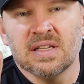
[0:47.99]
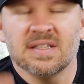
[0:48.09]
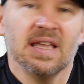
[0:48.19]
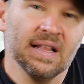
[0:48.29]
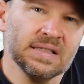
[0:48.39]
is
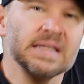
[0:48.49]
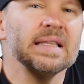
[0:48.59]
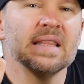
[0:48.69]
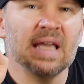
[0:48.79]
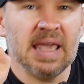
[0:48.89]
against
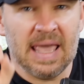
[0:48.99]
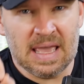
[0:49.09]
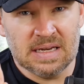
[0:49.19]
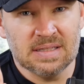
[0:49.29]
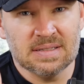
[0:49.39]
the
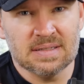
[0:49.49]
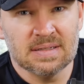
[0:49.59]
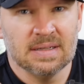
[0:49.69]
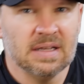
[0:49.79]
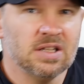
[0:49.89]
Canons.
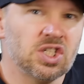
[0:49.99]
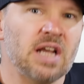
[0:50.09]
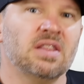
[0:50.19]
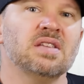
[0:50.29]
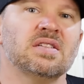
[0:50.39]

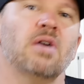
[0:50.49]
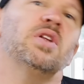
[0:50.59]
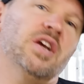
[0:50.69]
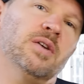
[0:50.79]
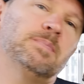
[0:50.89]
Check this out here.